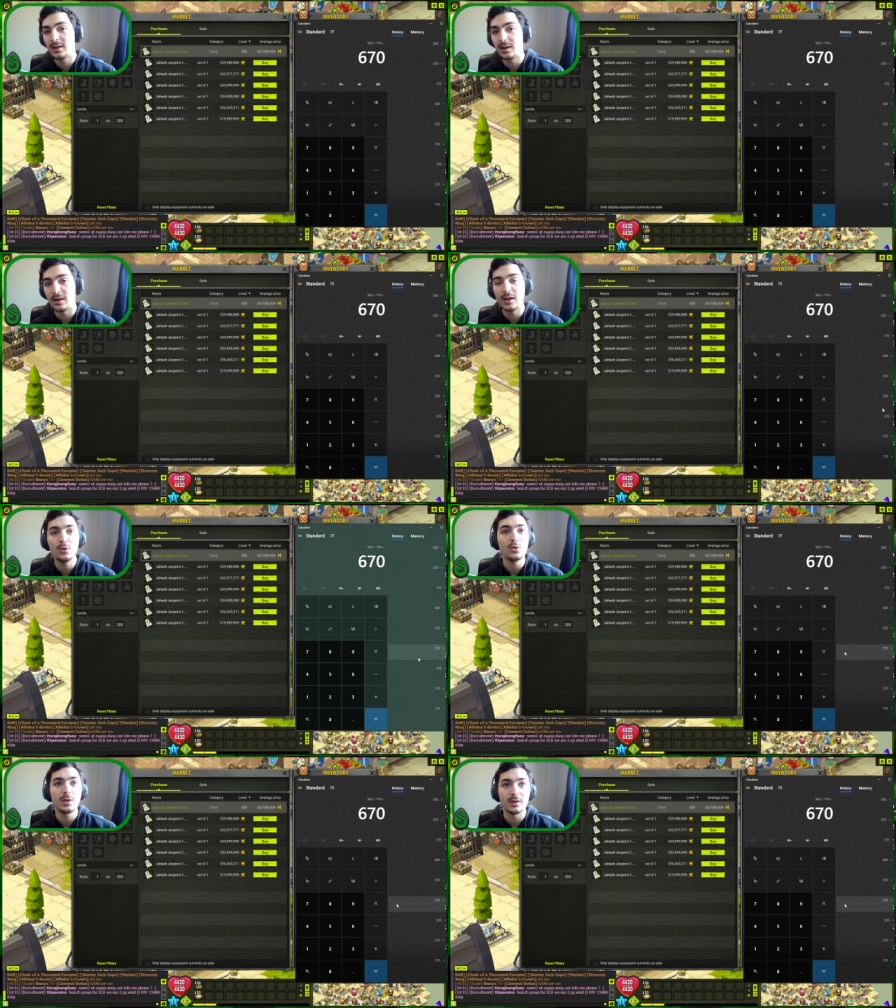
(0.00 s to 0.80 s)
Now
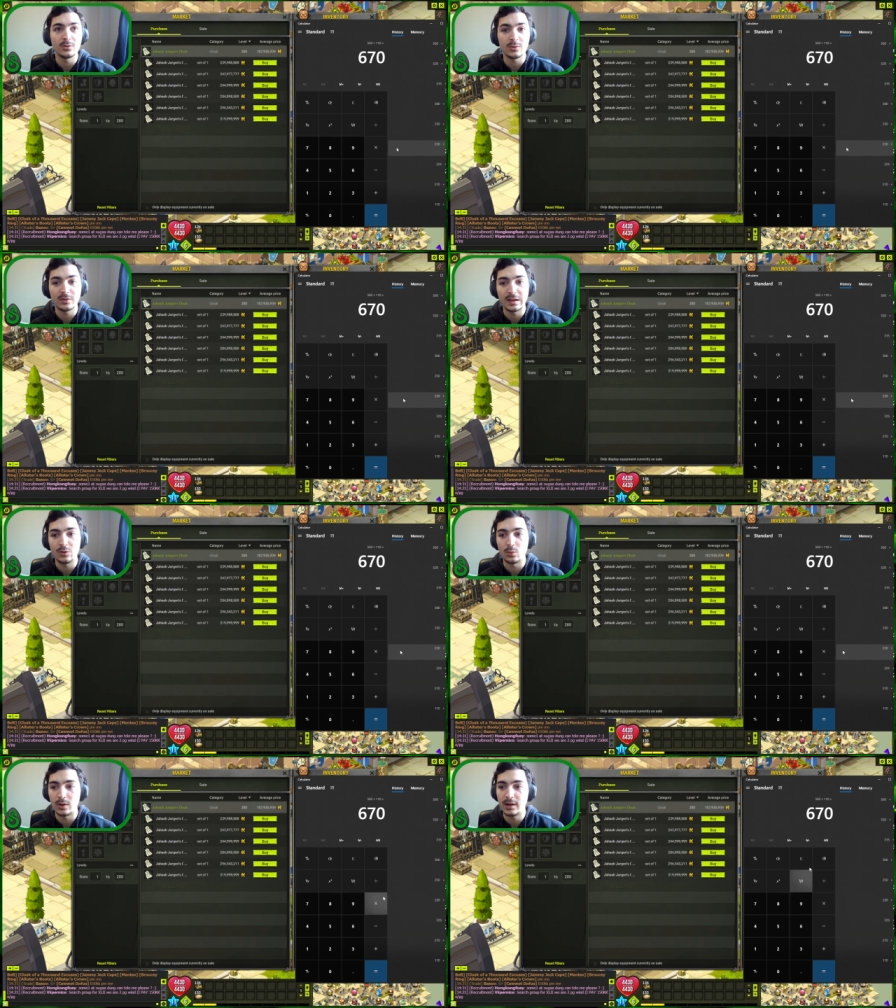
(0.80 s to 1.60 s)
you can understand
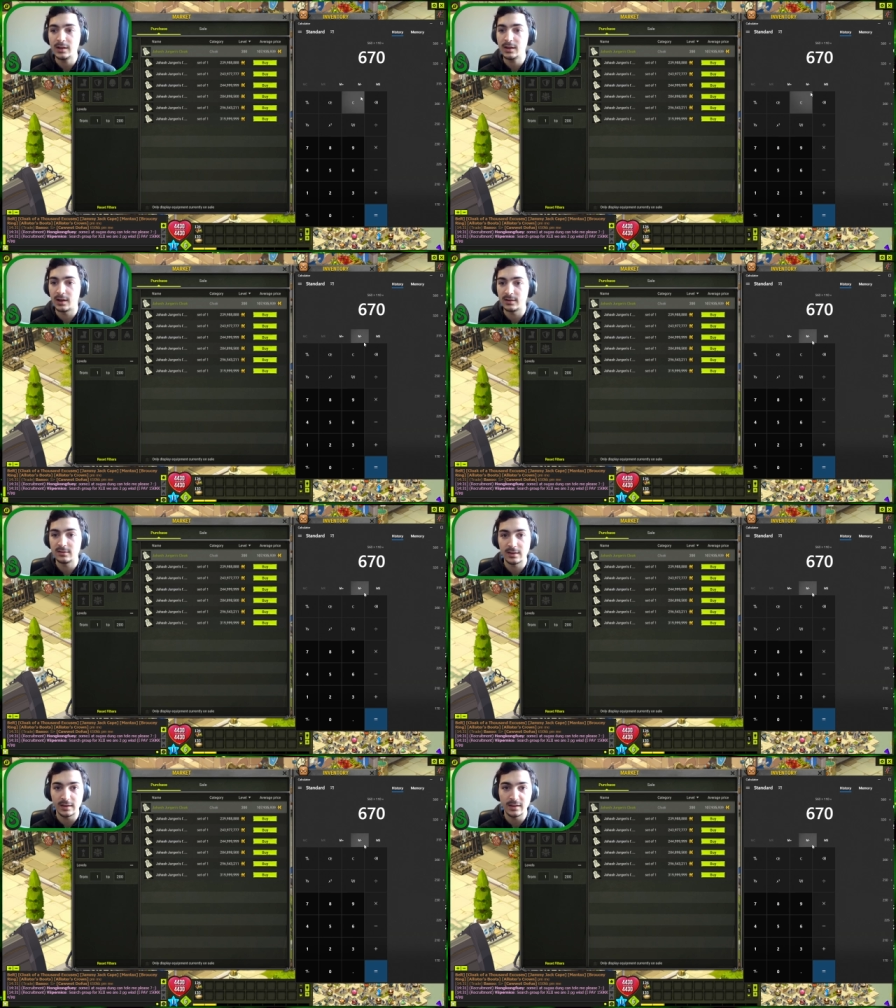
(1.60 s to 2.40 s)
why I
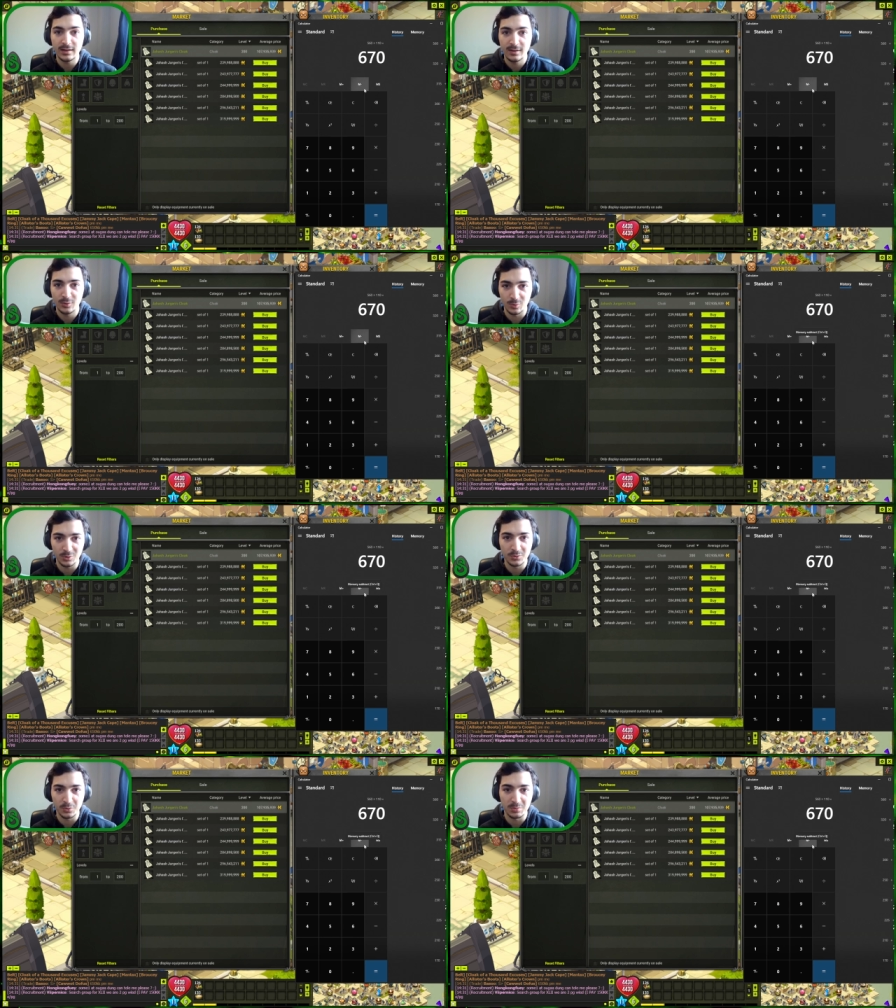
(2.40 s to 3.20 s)
say
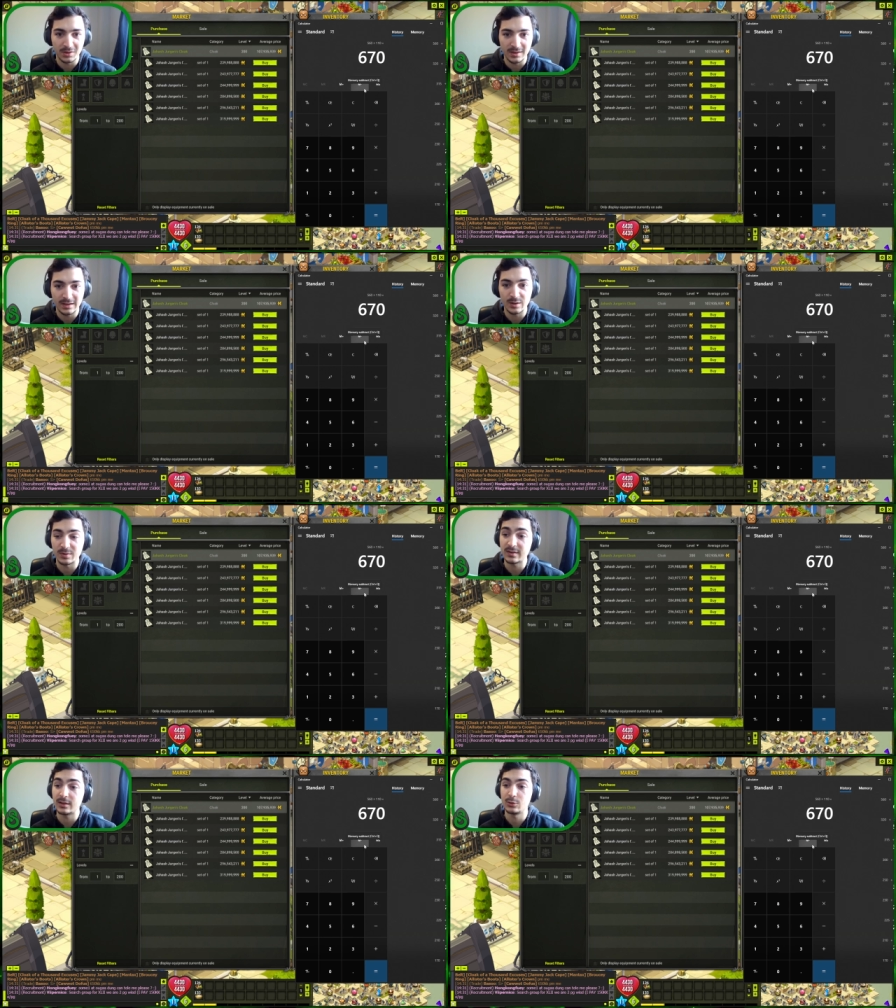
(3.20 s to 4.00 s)
road to a billion
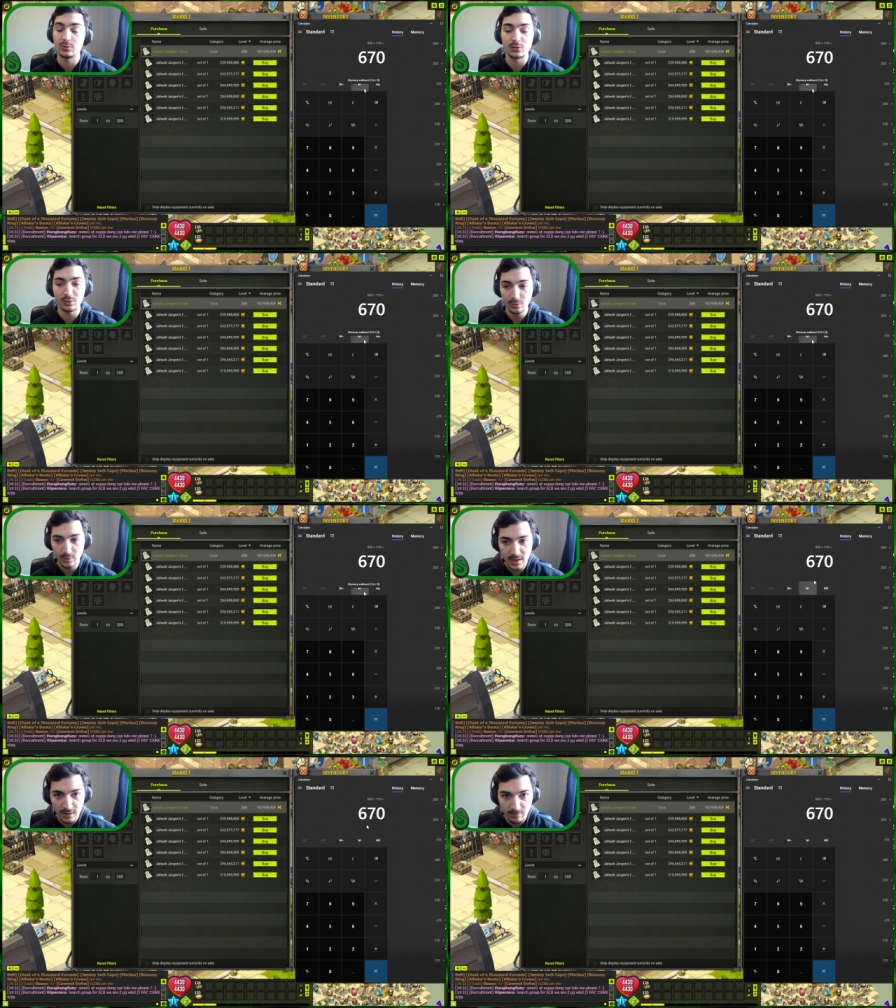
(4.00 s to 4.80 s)
Kamas. Like, there's no
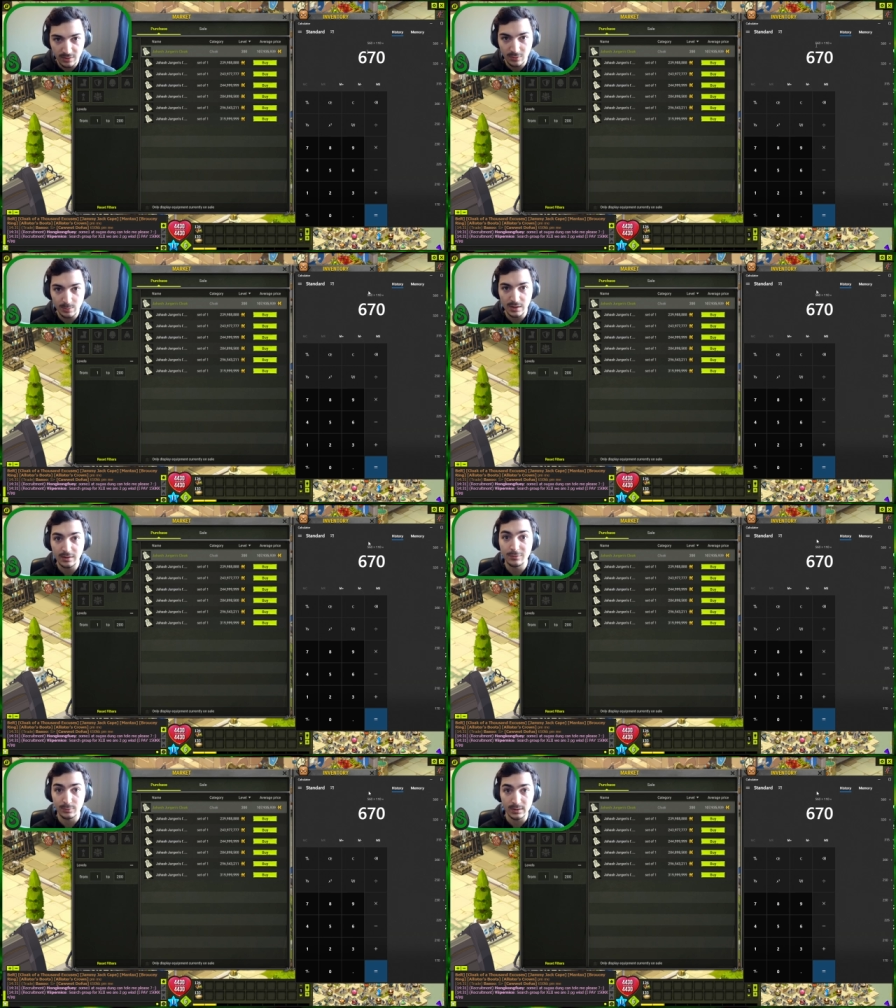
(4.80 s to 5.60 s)
way I'm
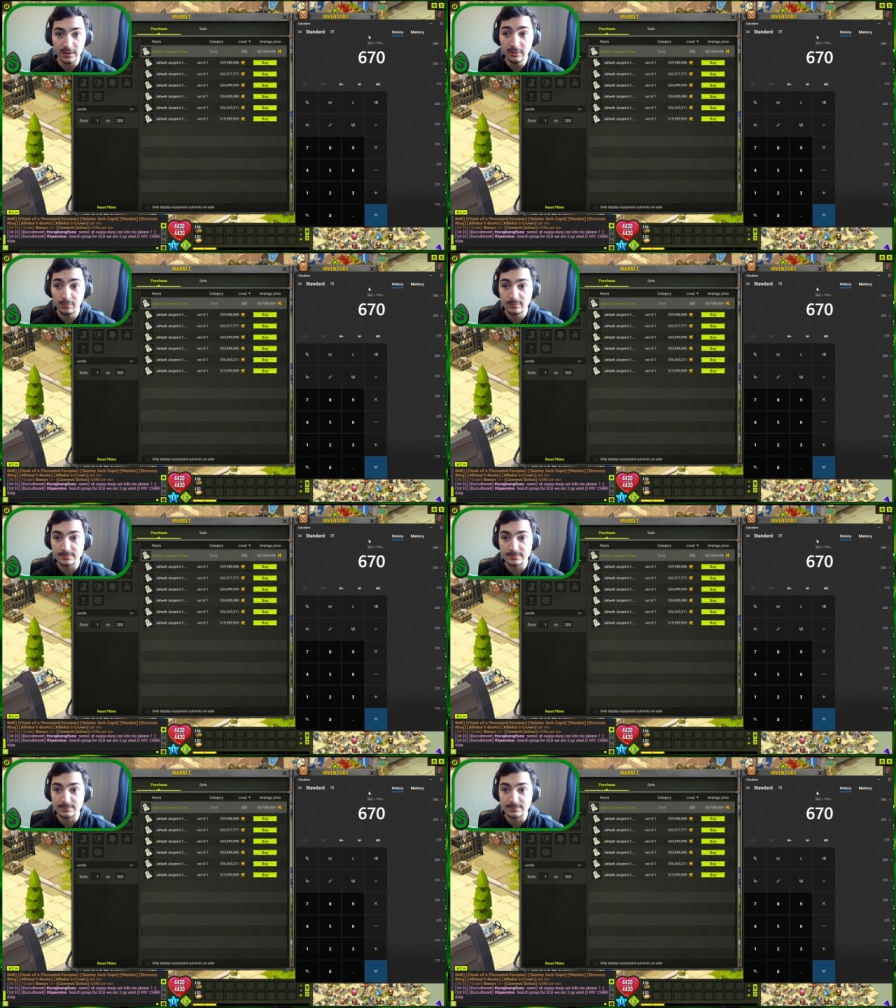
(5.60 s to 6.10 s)
PvPing freely